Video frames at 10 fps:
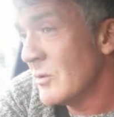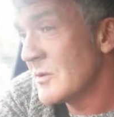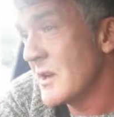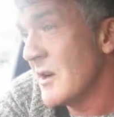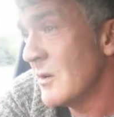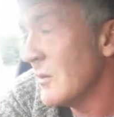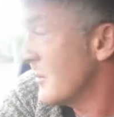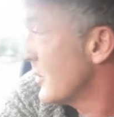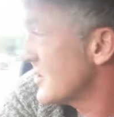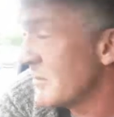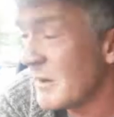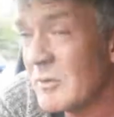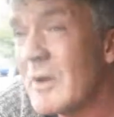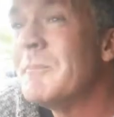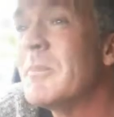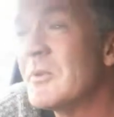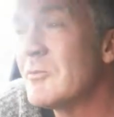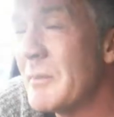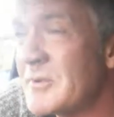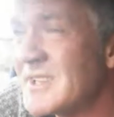also possibly
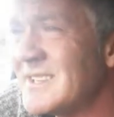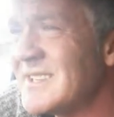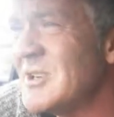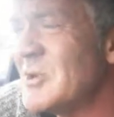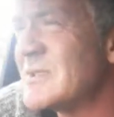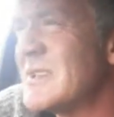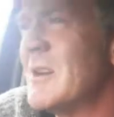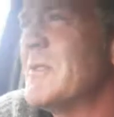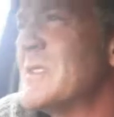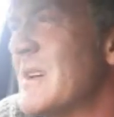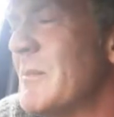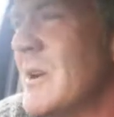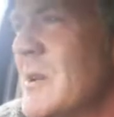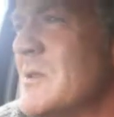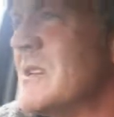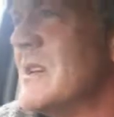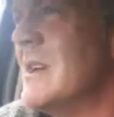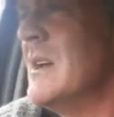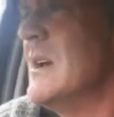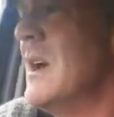representing yourself as somebody who's
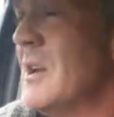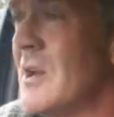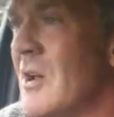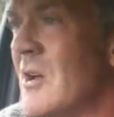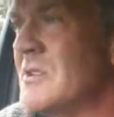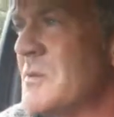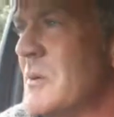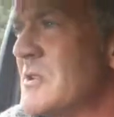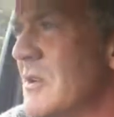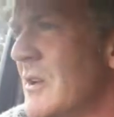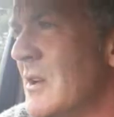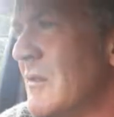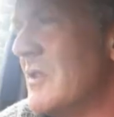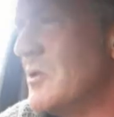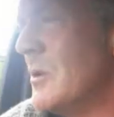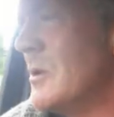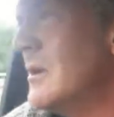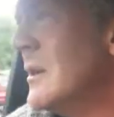an alert and switched on individual.